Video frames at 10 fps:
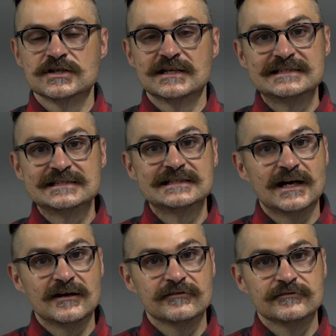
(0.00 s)
is
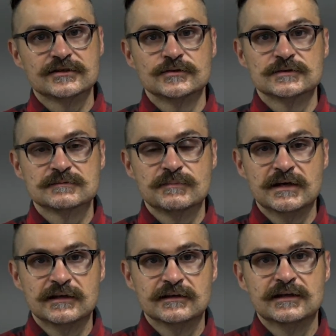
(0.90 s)
enough to
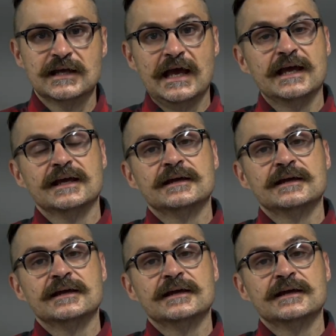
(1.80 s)
spend a